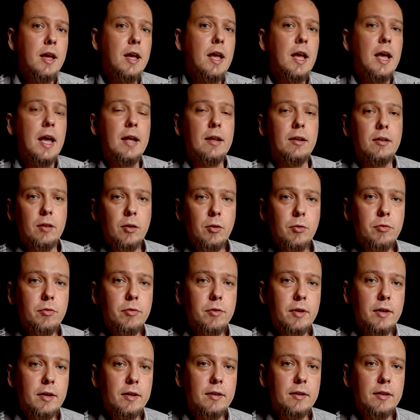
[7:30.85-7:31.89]
And
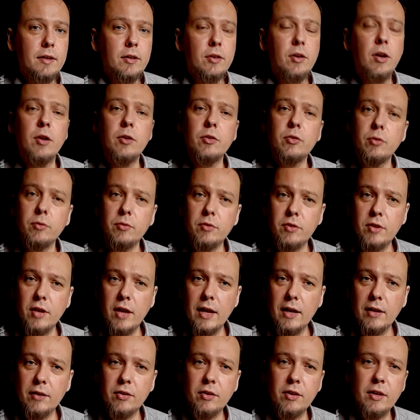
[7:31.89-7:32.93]
Locrian is also
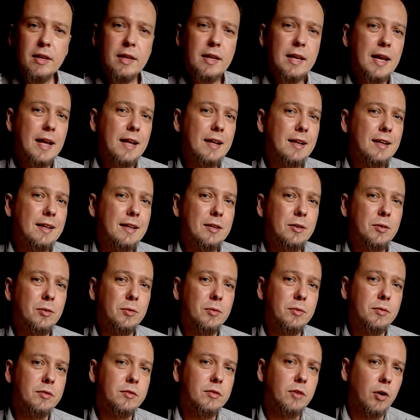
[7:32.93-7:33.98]
jazzy and a little
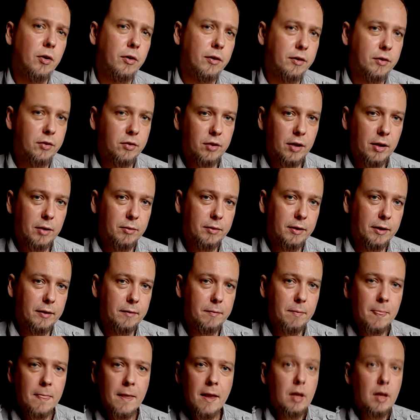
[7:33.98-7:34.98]
dark sounding.